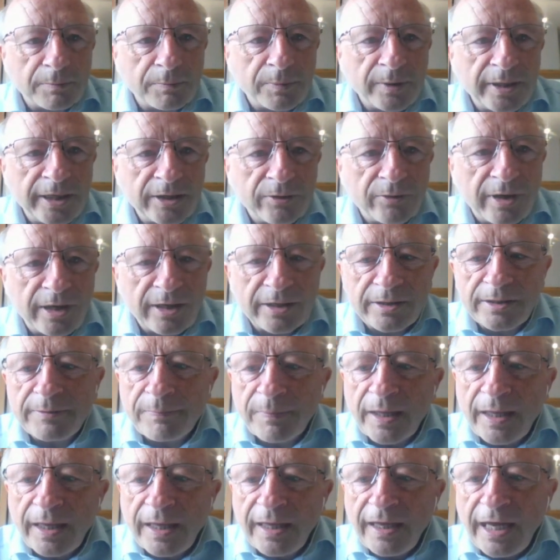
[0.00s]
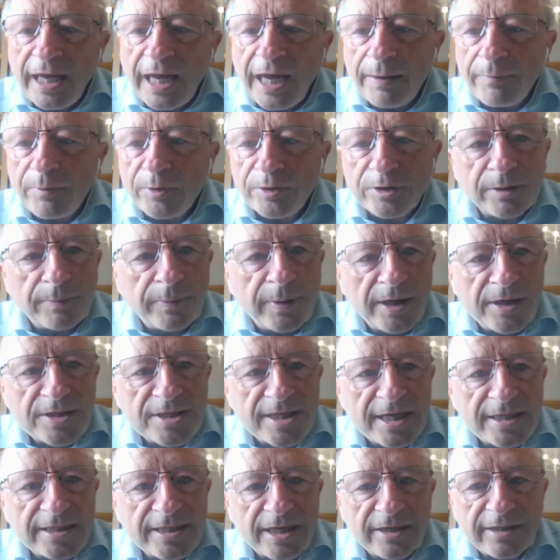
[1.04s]
to the playground. Other
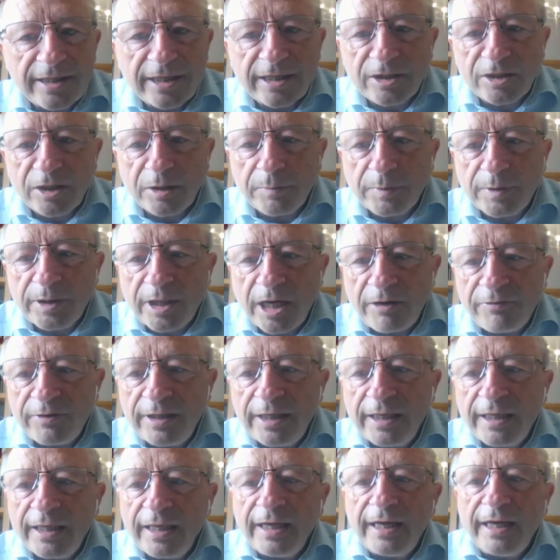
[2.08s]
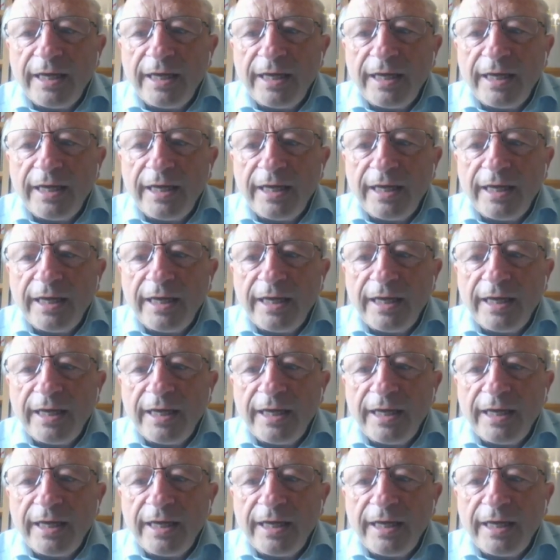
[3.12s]
parents sat down, had a cup of coffee.